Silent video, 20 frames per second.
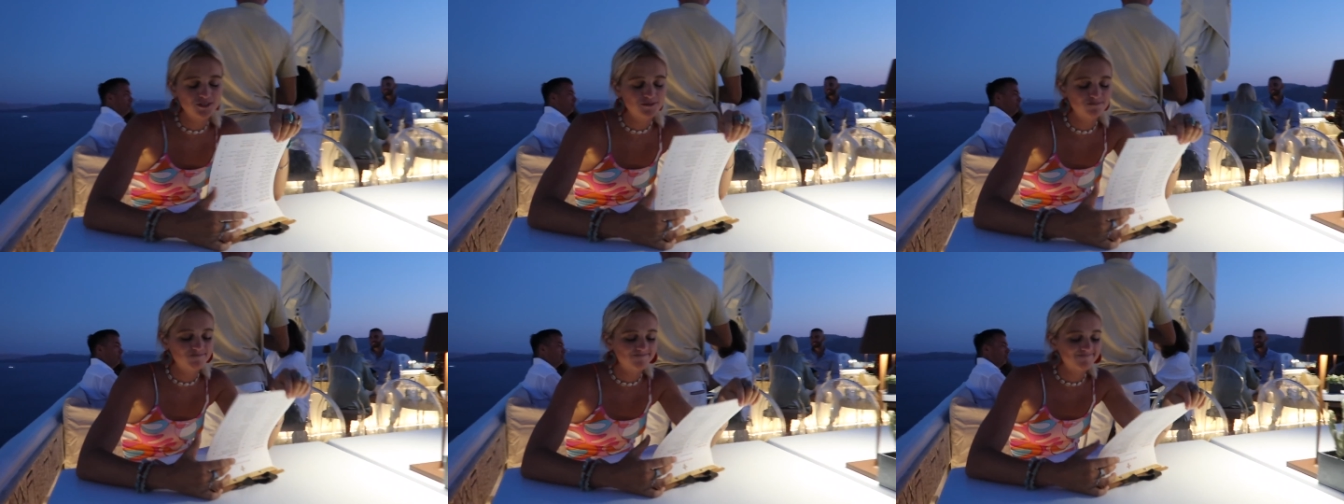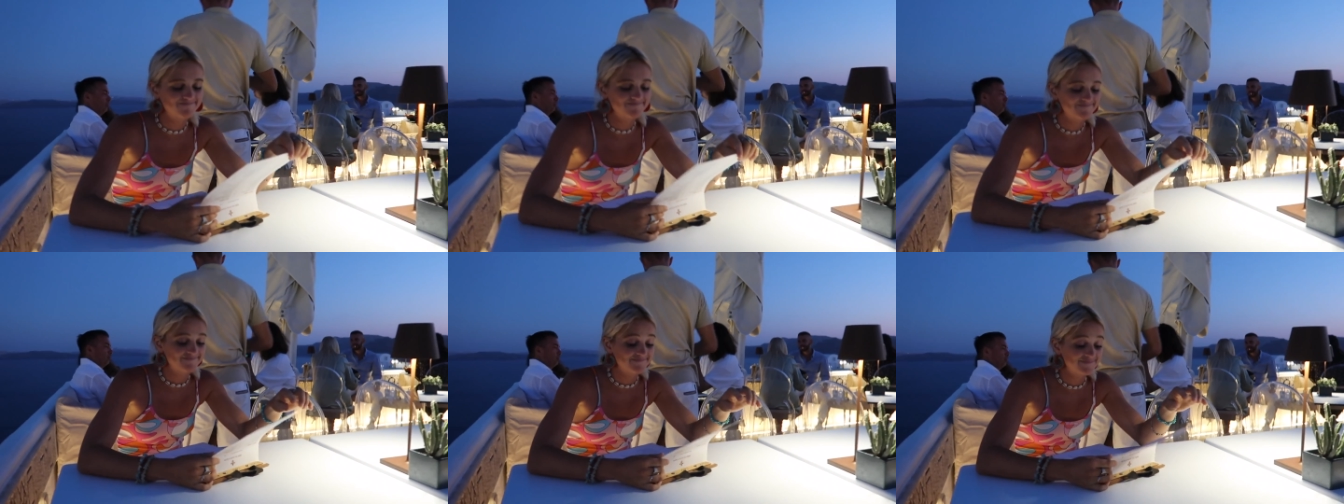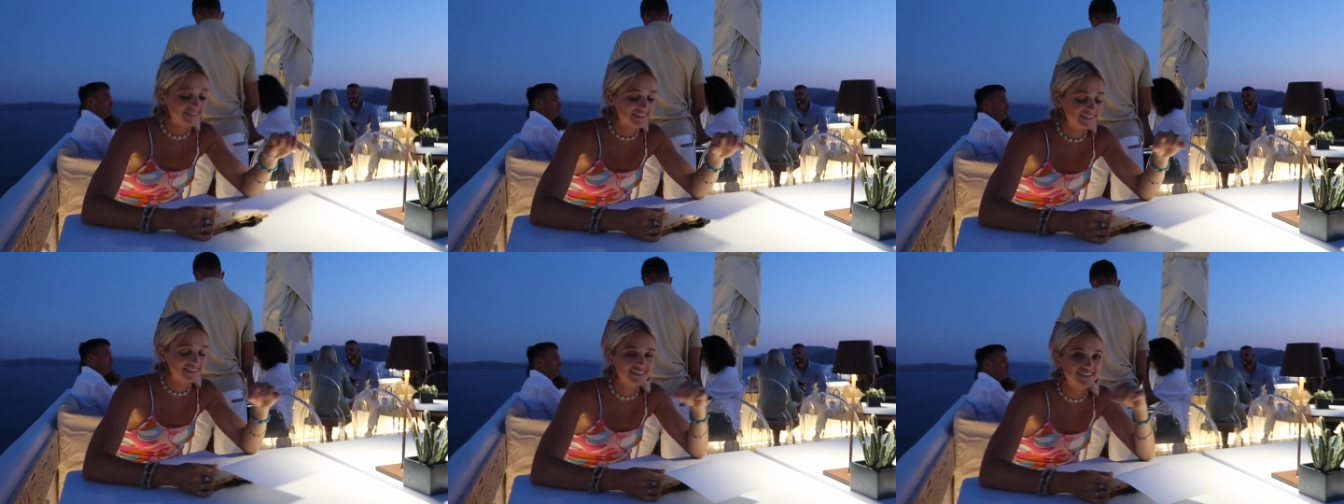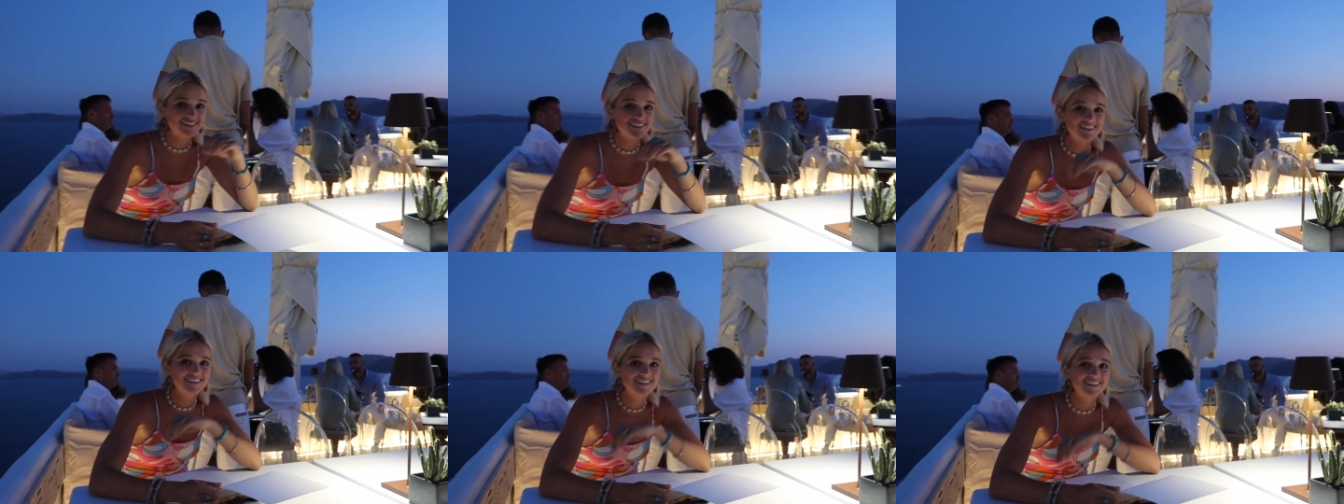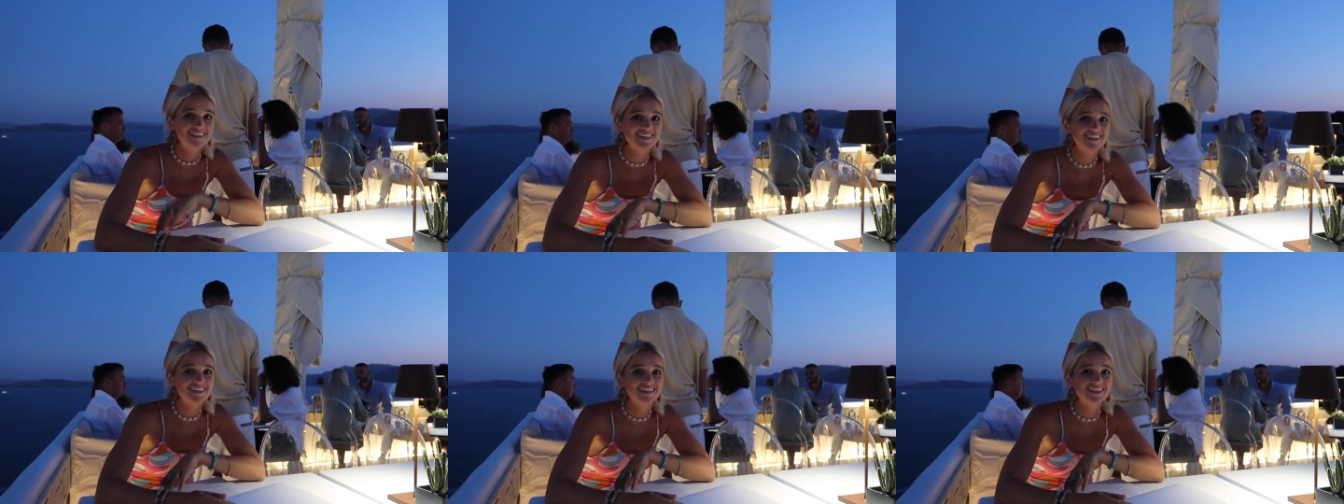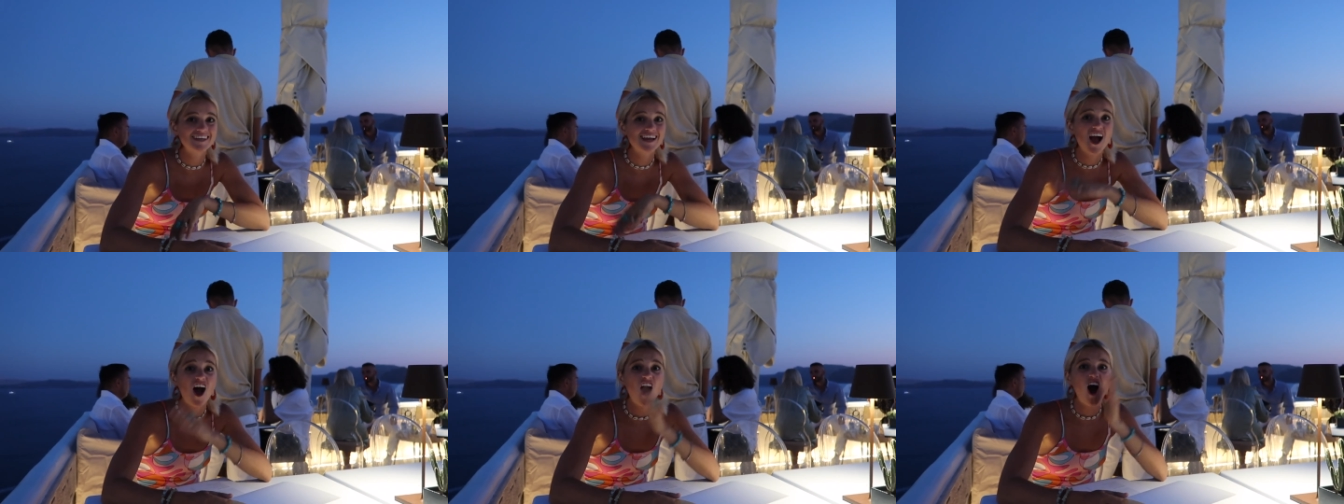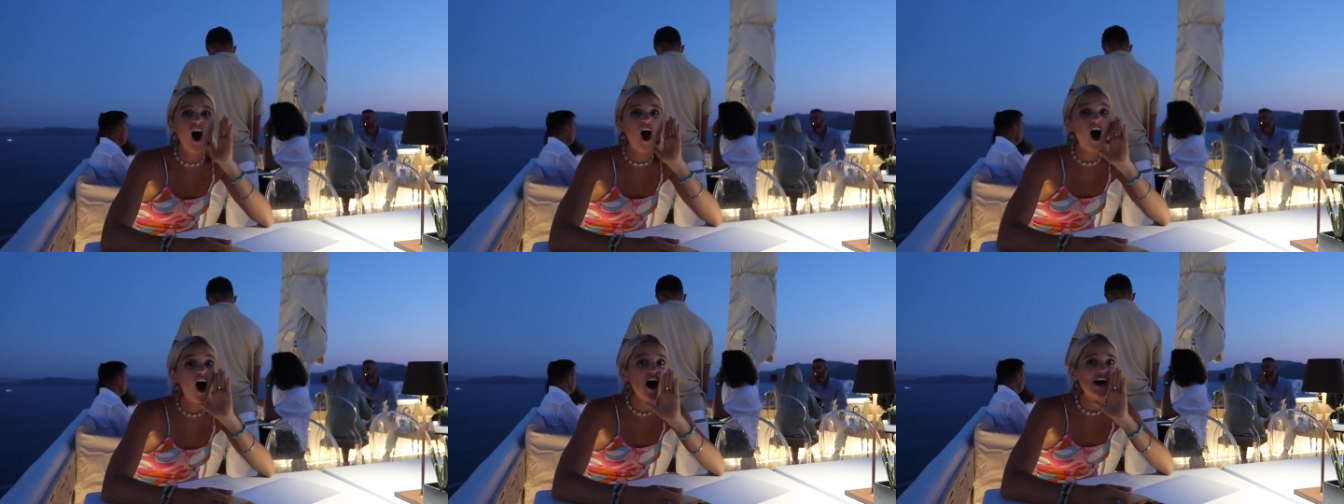Everyone everyone who works here is
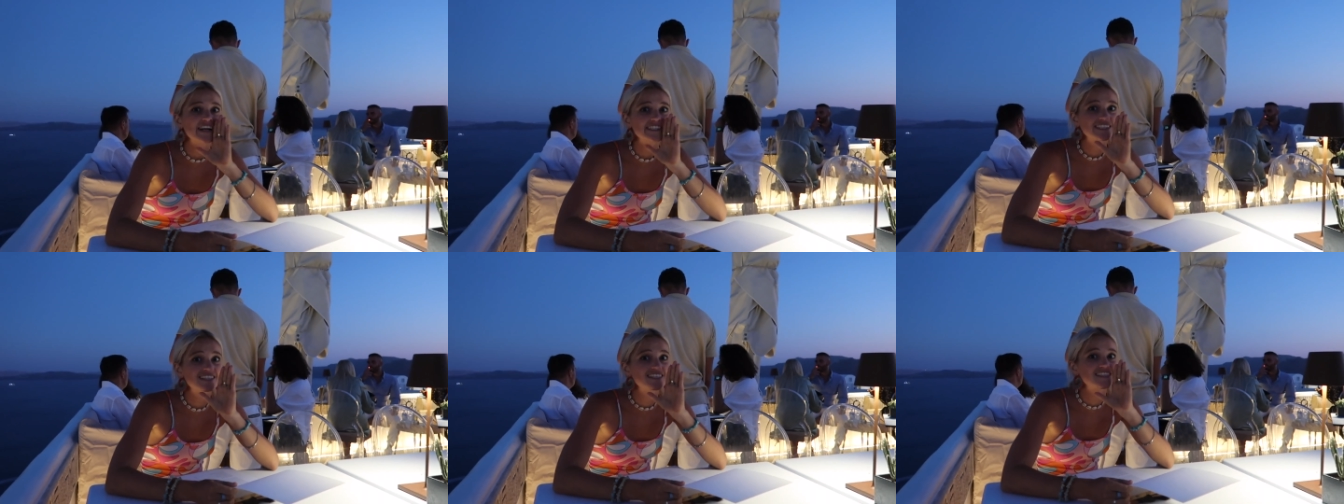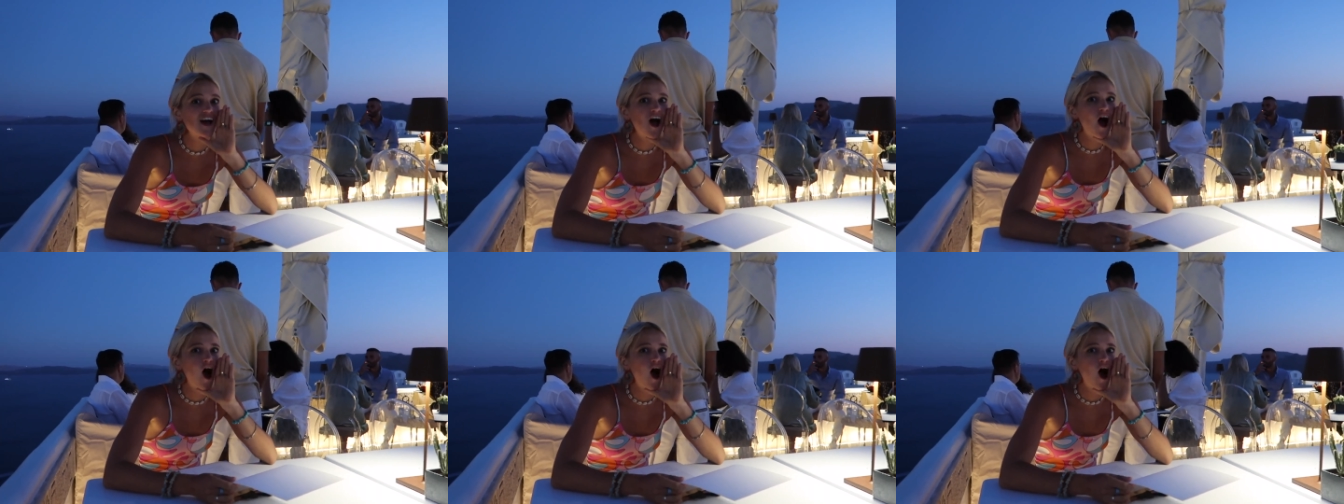nice and